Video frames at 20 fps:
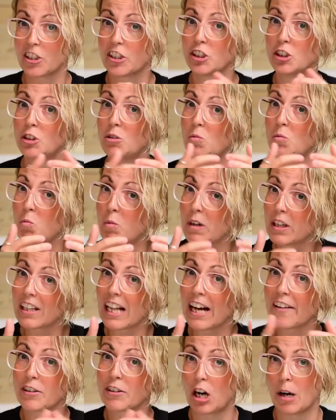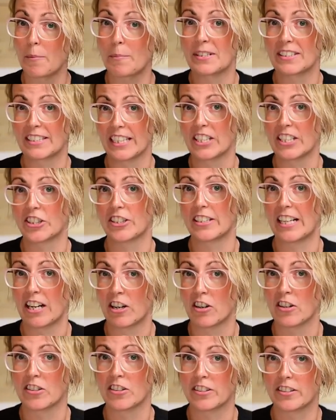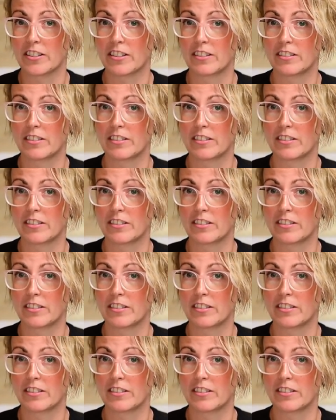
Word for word: you will have compensation errors.